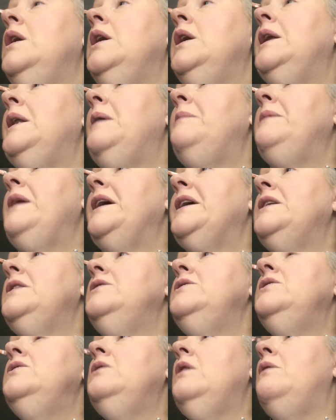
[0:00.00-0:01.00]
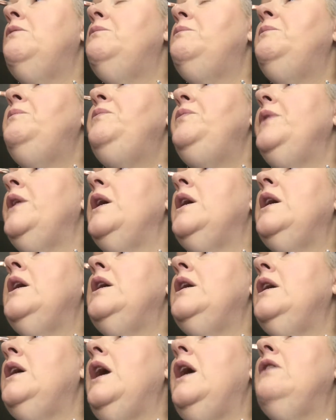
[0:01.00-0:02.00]
and I'm not gonna do
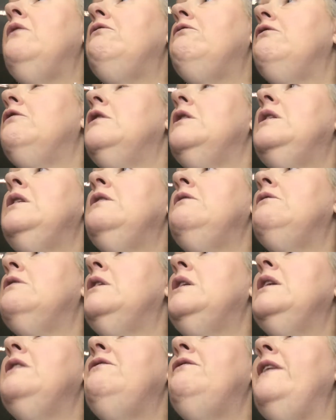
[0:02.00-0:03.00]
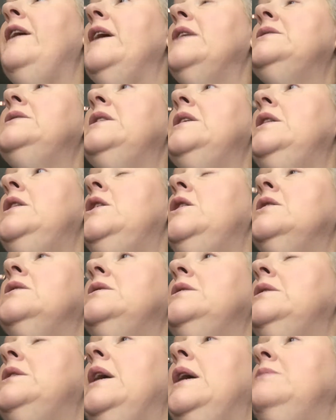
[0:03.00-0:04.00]
a really fancy look
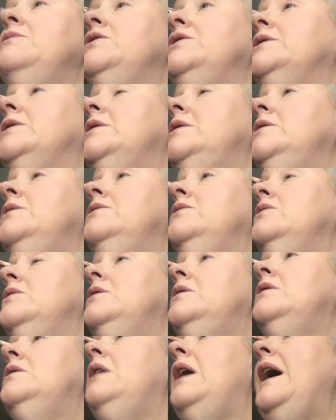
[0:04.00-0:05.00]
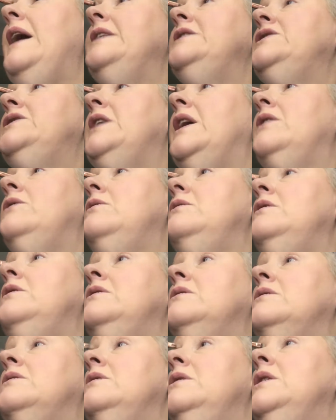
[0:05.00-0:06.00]
today. I'm just gonna do a little eyeshadow
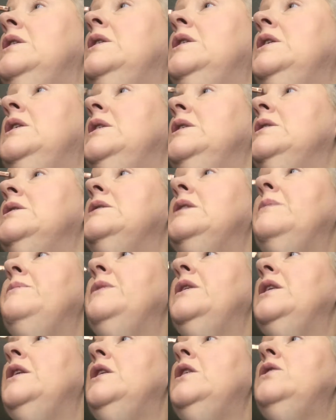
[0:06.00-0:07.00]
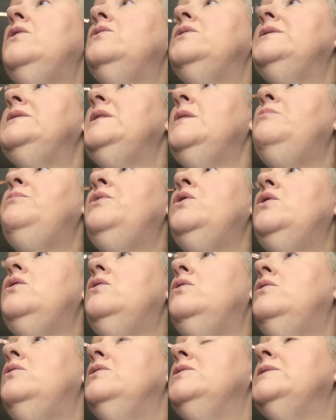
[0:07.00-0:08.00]
look, something a little
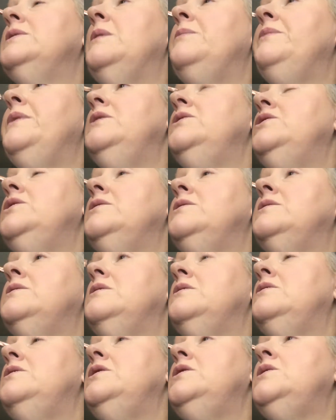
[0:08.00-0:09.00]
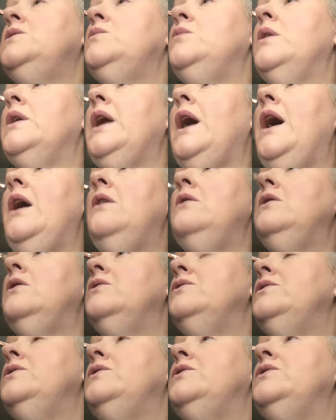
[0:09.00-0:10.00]
simple, something just to run out,
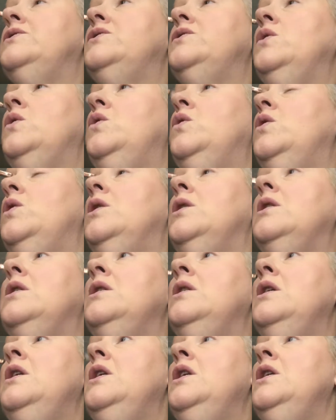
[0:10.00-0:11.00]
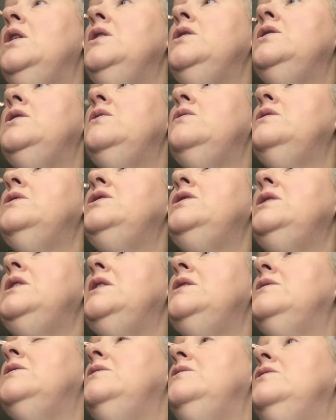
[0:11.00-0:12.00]
go to the store, do what you
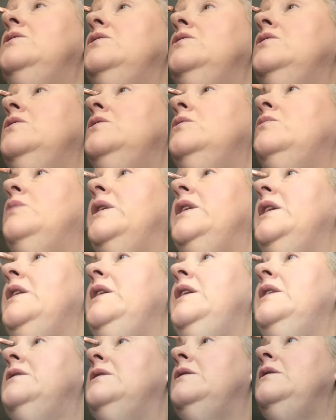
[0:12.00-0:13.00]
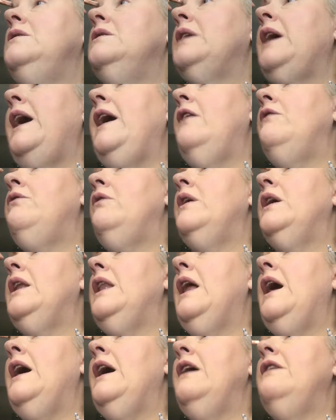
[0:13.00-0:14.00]
need to do when you need to look halfway
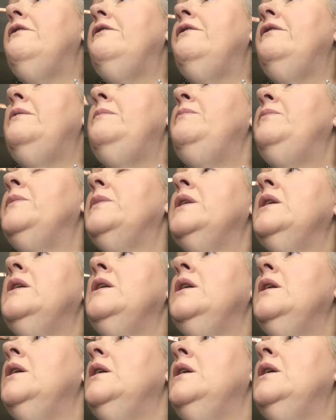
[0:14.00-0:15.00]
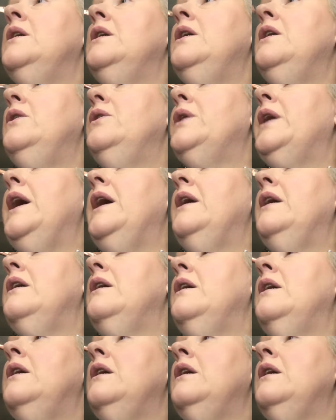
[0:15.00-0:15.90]
alive. Okay.